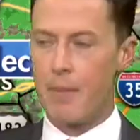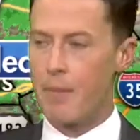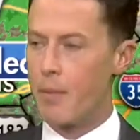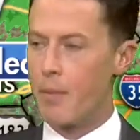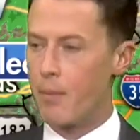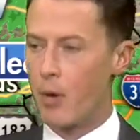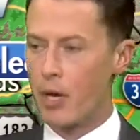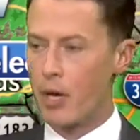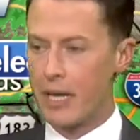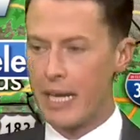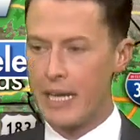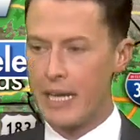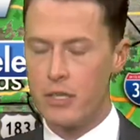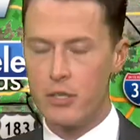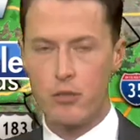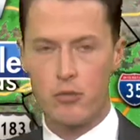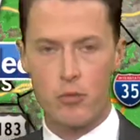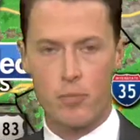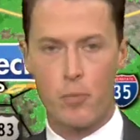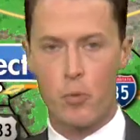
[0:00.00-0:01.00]
Um, Mark, any
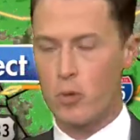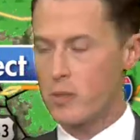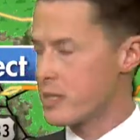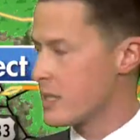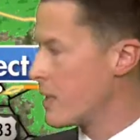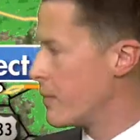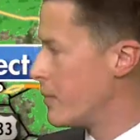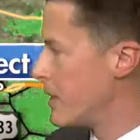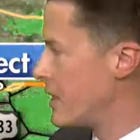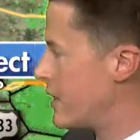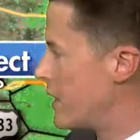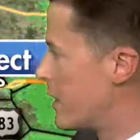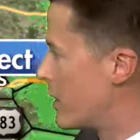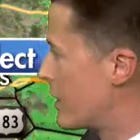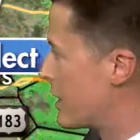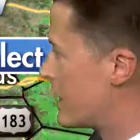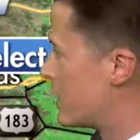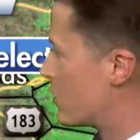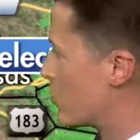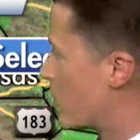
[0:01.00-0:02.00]
new reports coming in there
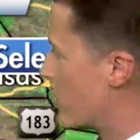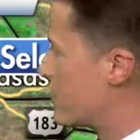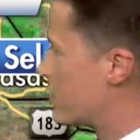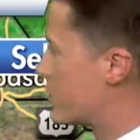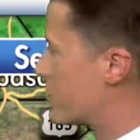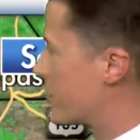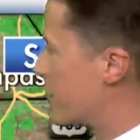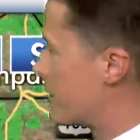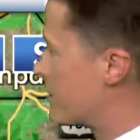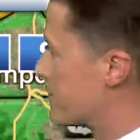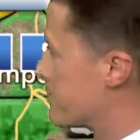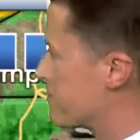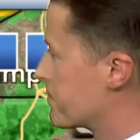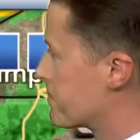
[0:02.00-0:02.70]
in the Weather Center?